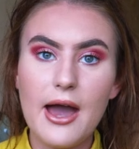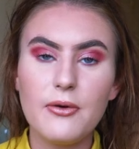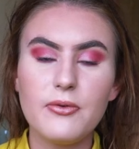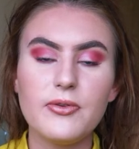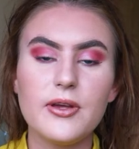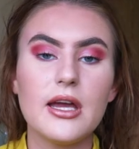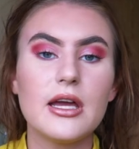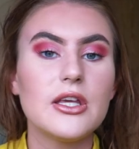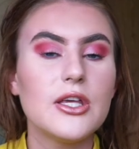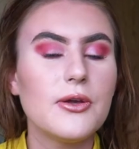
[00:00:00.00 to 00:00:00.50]

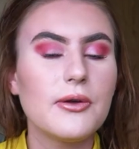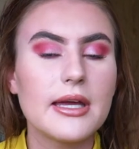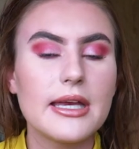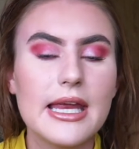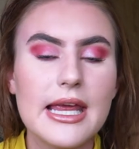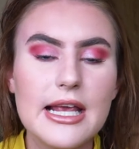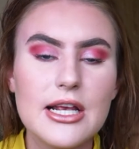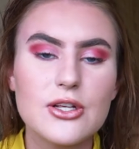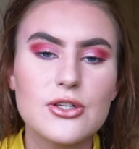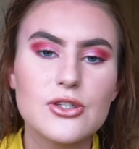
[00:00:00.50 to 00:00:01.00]
healthier, you can
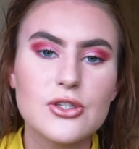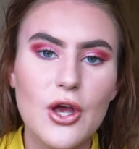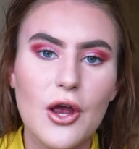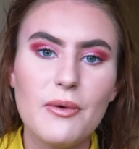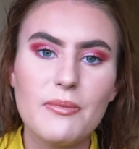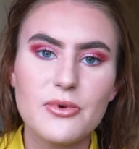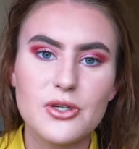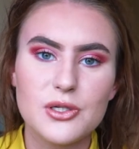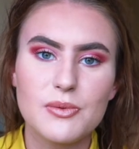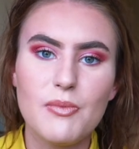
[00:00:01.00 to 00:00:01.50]
eat
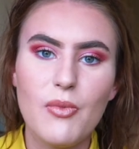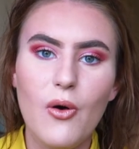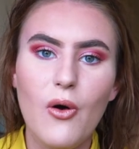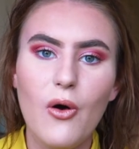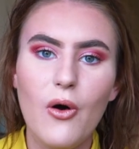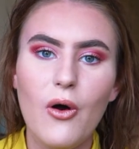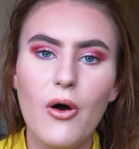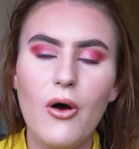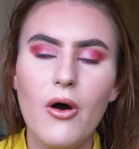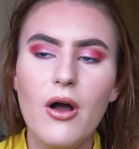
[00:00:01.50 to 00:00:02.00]
so much
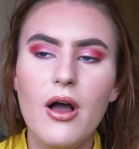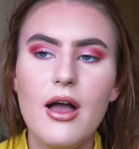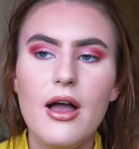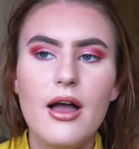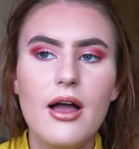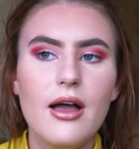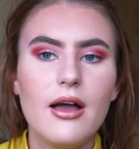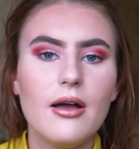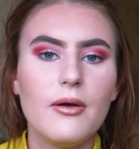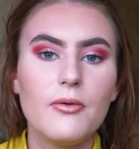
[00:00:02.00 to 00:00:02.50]
more
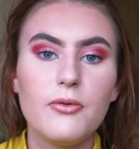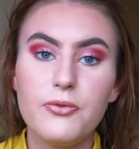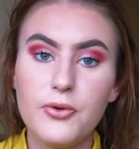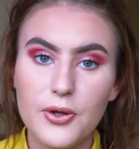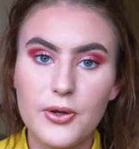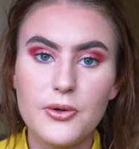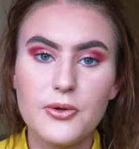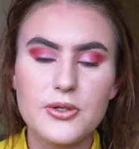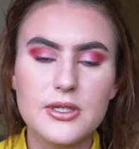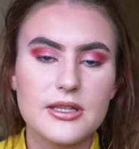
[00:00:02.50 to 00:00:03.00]

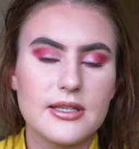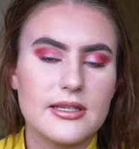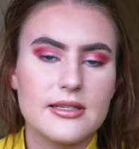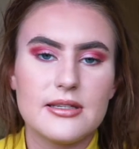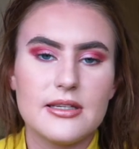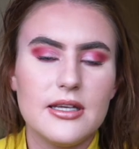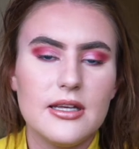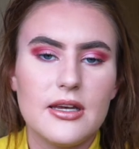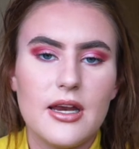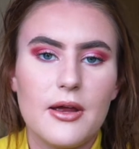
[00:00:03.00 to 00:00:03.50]
food
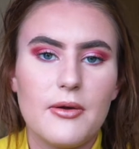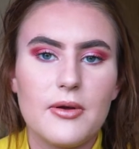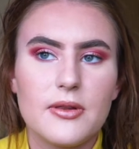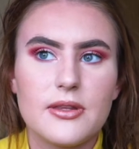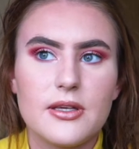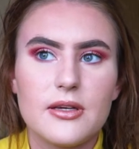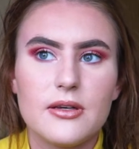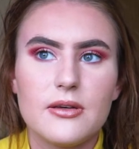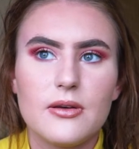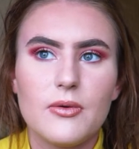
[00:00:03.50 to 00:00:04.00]
that you know
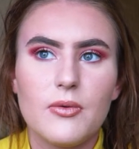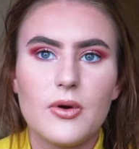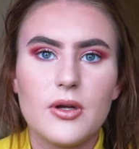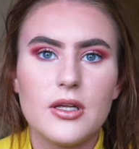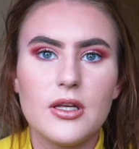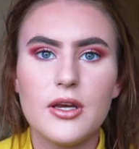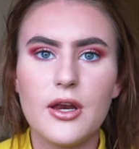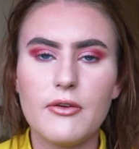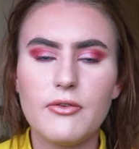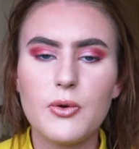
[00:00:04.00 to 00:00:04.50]
than
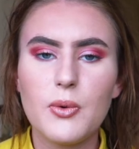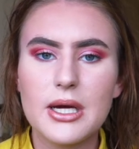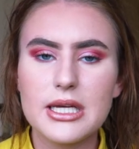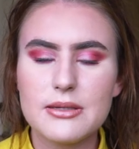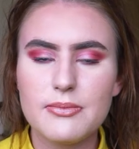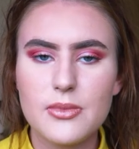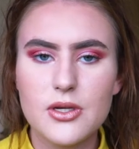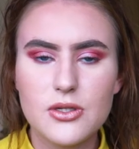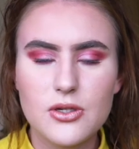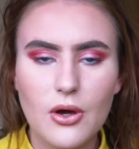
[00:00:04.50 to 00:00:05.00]
you know if you
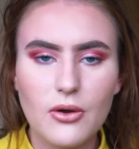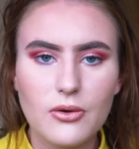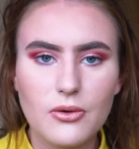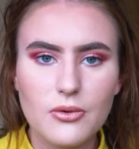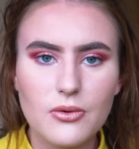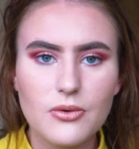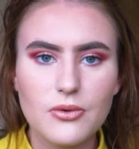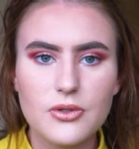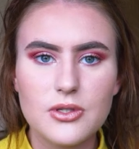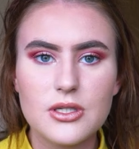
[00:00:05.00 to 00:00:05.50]
went to
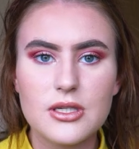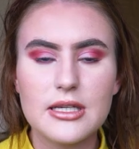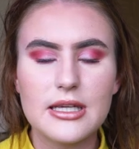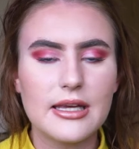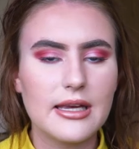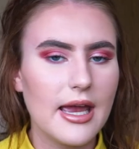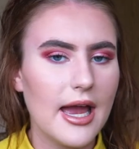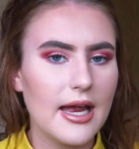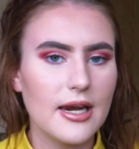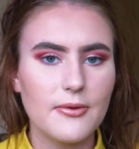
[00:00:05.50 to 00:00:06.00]
McDonald's
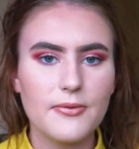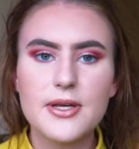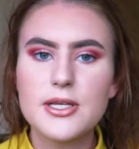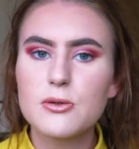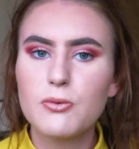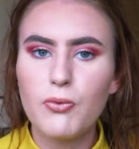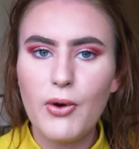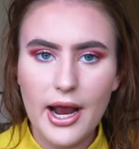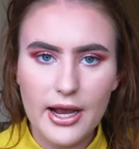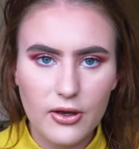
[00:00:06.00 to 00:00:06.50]
your
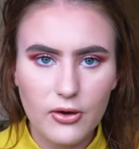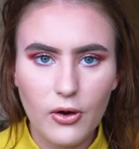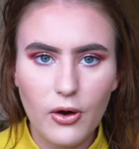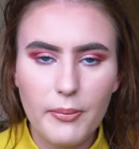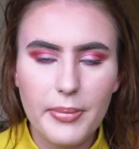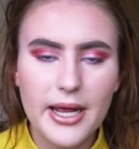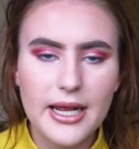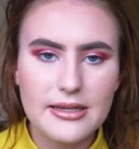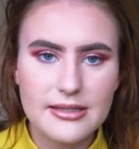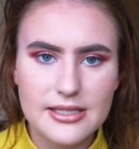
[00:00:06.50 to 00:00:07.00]
calories rack
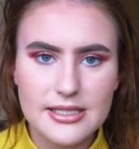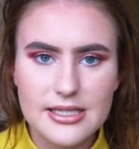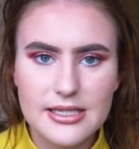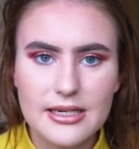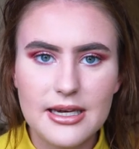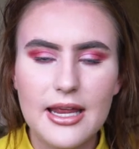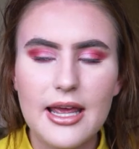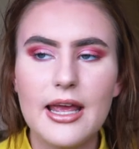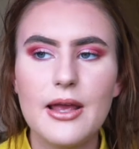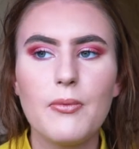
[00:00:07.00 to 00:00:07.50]
up
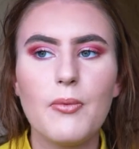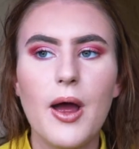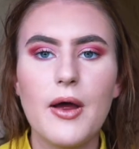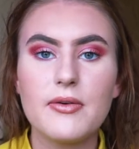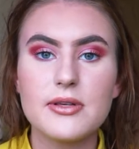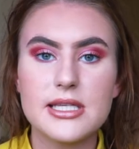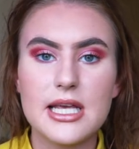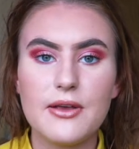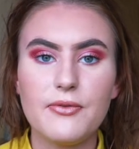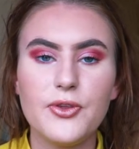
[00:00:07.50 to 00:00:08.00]
instantly
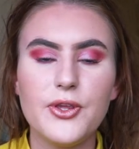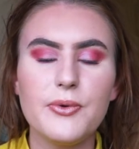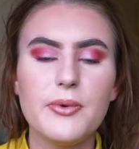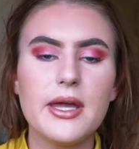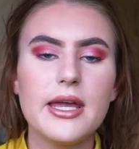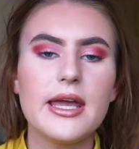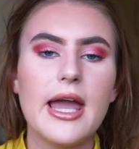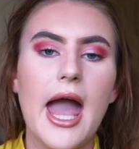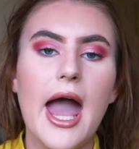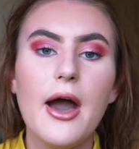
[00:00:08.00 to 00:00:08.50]
whereas if you
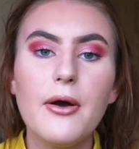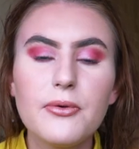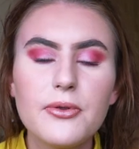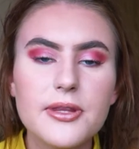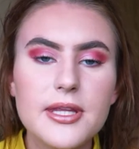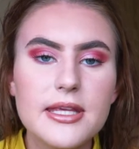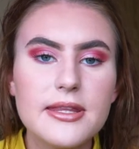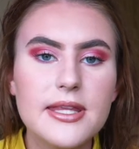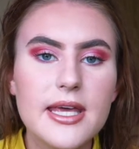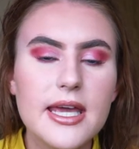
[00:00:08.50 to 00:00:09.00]
eat
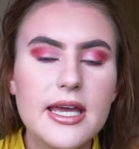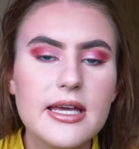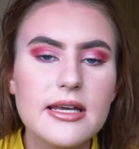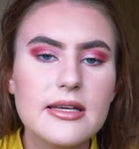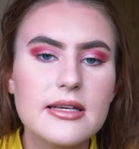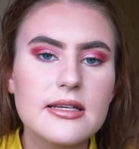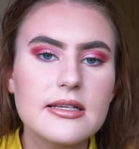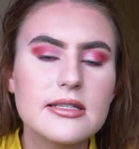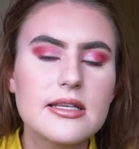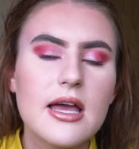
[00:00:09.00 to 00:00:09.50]
healthy
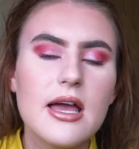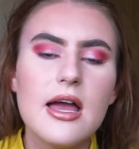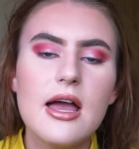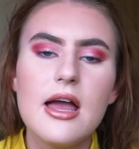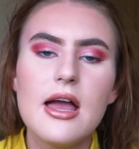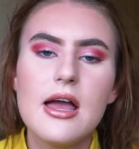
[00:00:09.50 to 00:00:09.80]
things